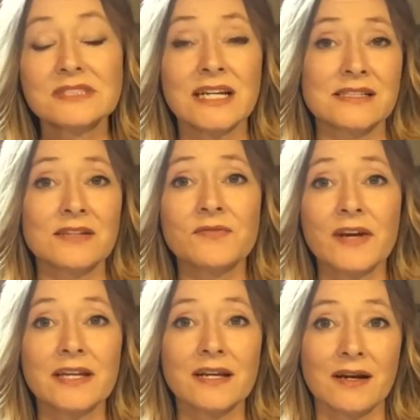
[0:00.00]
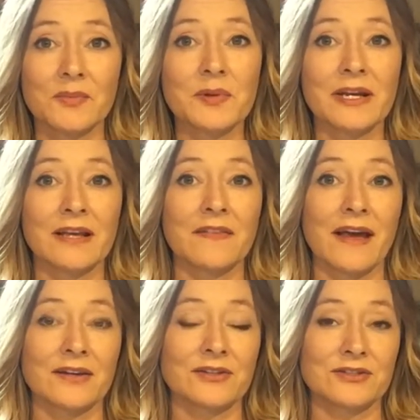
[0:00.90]
I did find a company
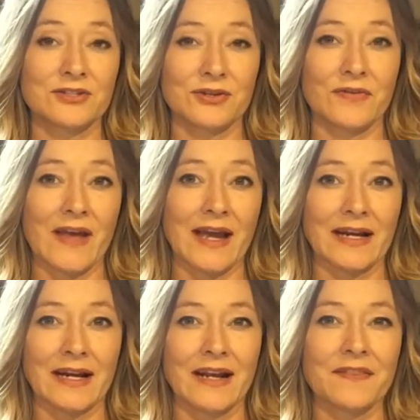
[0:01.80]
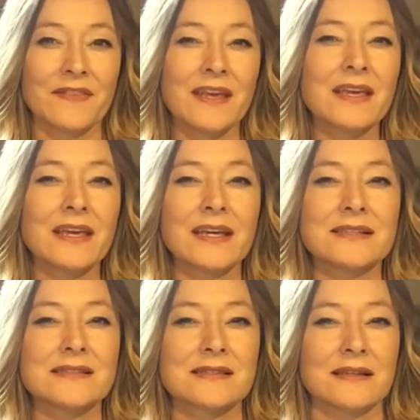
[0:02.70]
that could do that, and I think
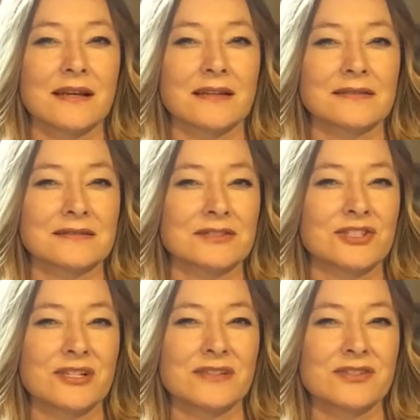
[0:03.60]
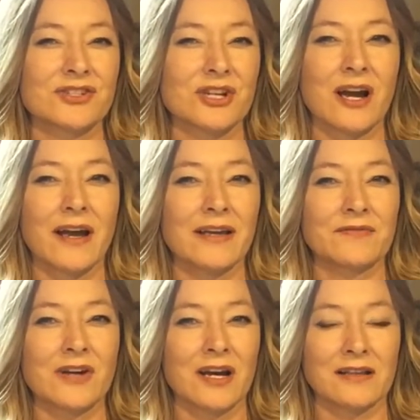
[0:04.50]
it's just shy, if
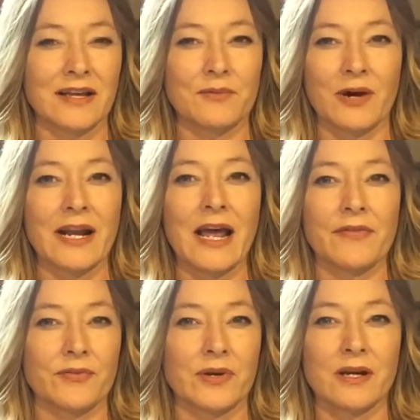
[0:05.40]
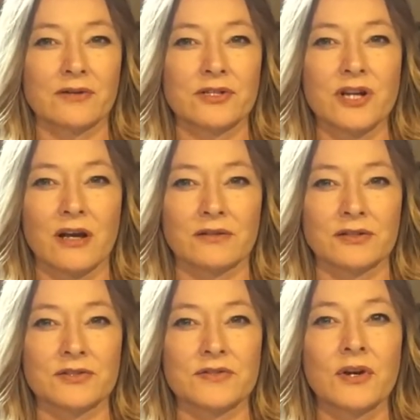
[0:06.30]
not like right at
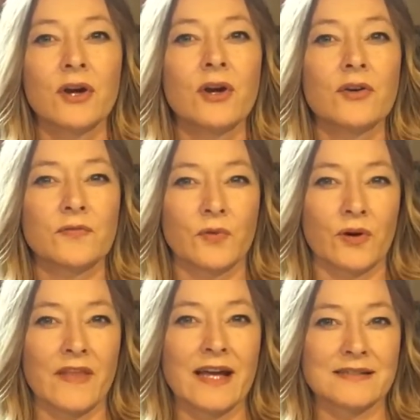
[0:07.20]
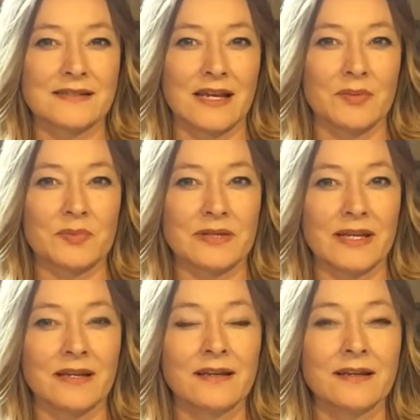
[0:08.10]
$300 for that sampling.